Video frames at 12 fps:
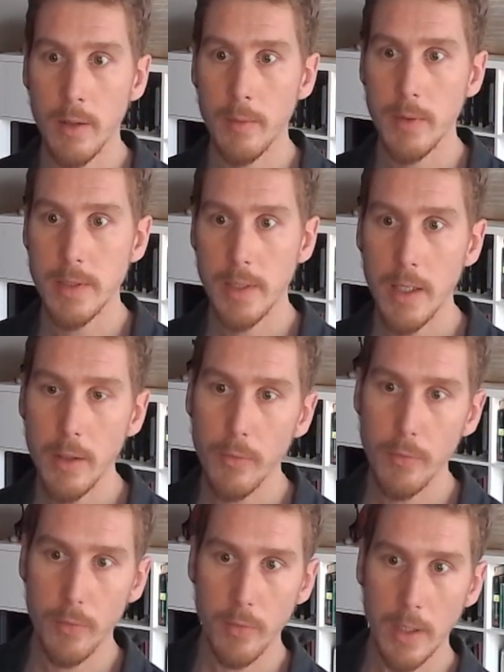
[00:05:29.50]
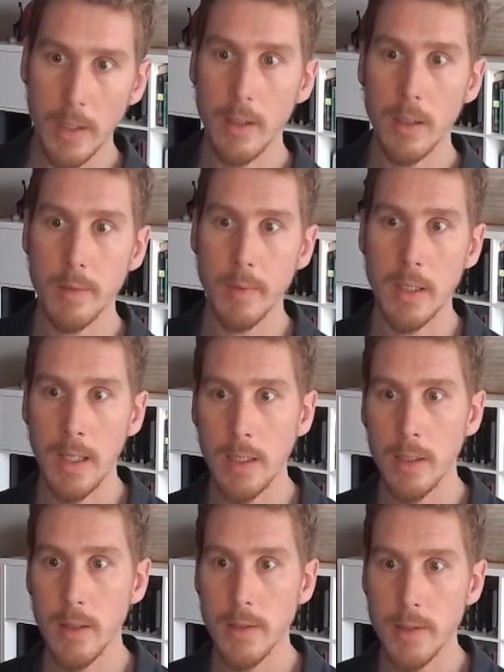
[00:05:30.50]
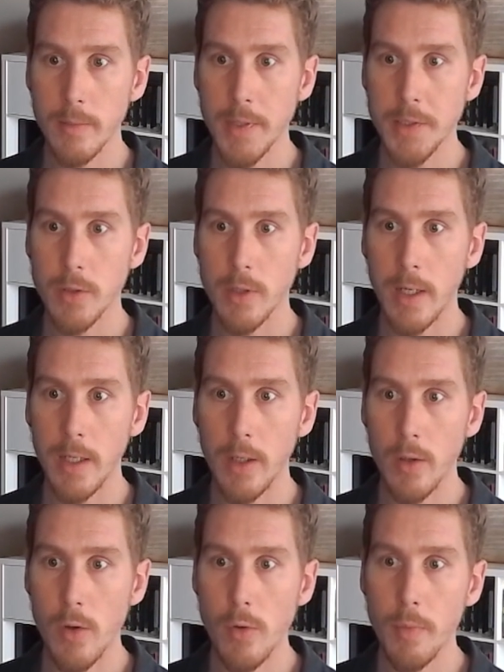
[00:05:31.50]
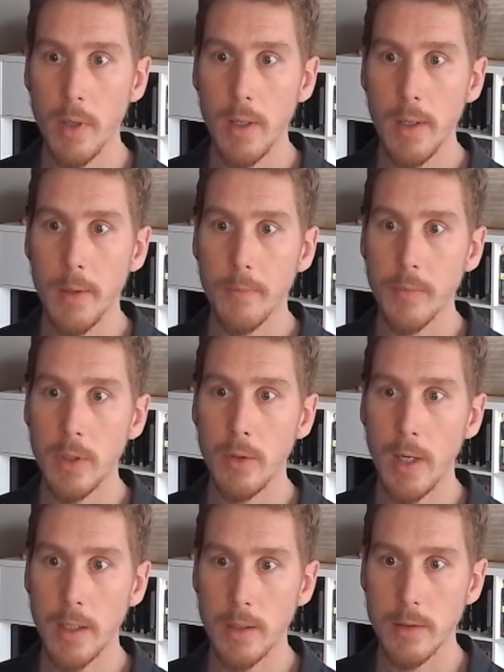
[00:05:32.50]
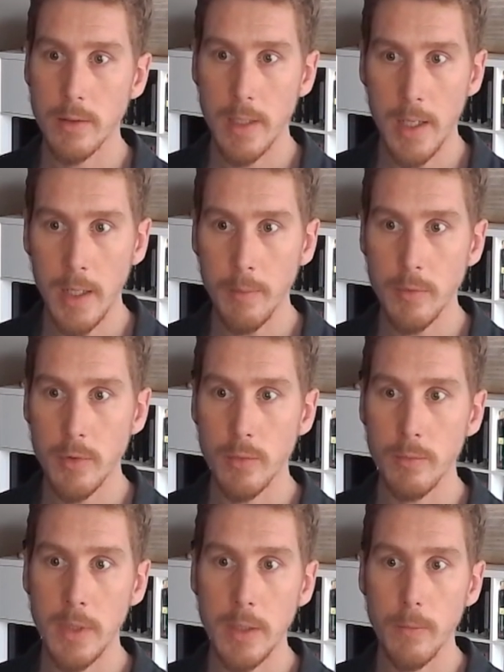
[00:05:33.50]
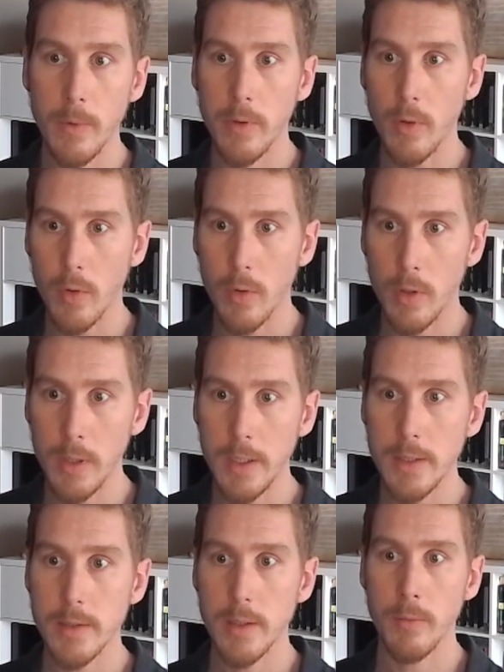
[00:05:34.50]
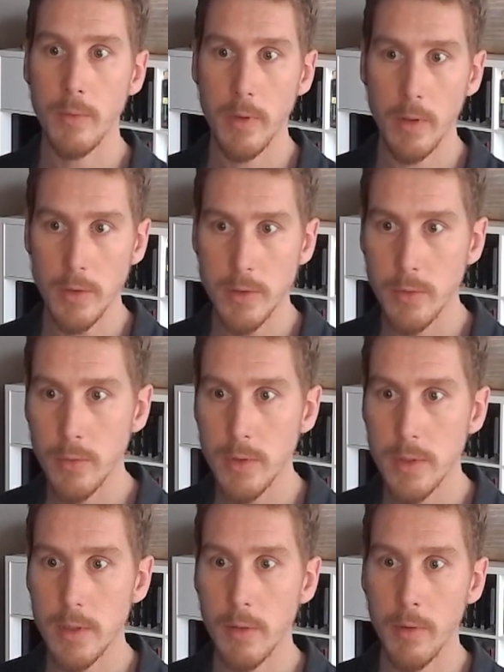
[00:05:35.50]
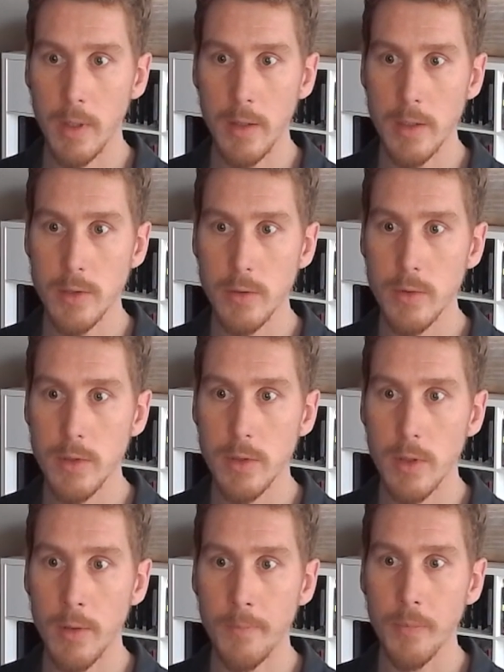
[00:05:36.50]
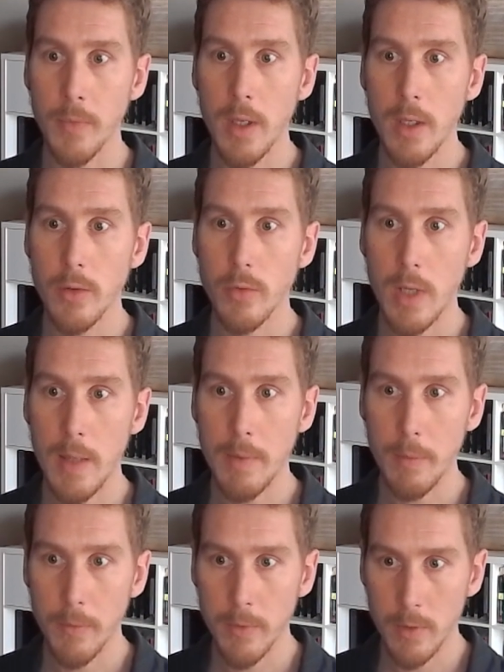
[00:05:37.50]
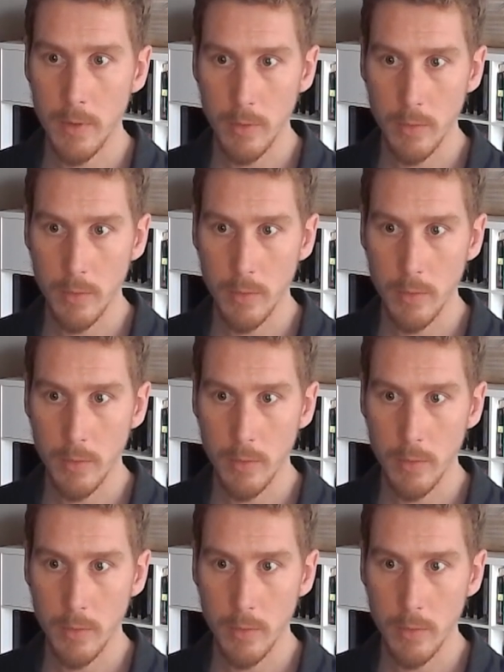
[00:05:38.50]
It's kind of getting a little bit late in the semester. I hope you had a time to meet with your colleagues and with your students or the other students to come up with a